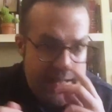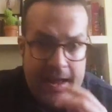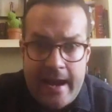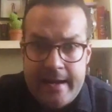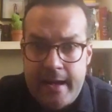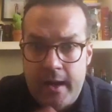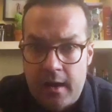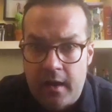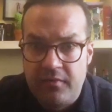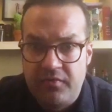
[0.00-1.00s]
And a
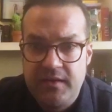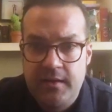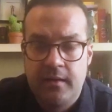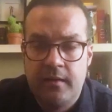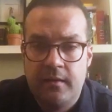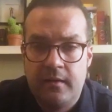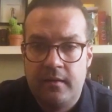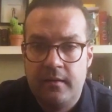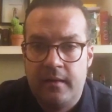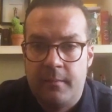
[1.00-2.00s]
lot of the uh,
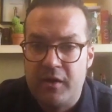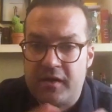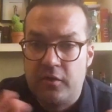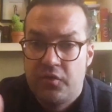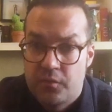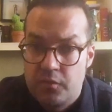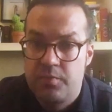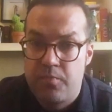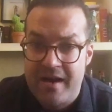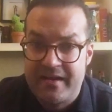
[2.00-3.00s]
uh, American vermouth
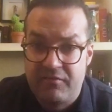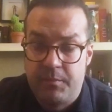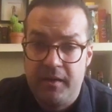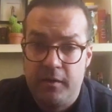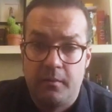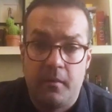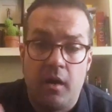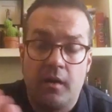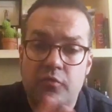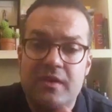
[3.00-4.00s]
brands that have appeared on the
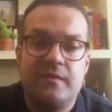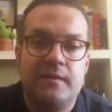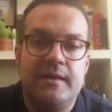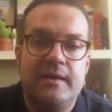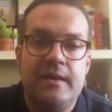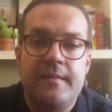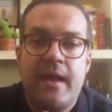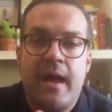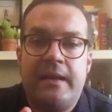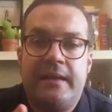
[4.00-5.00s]
market recently
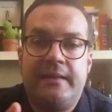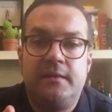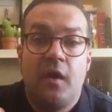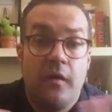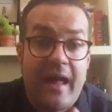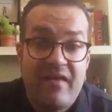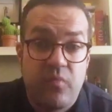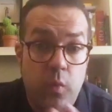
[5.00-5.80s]
don't have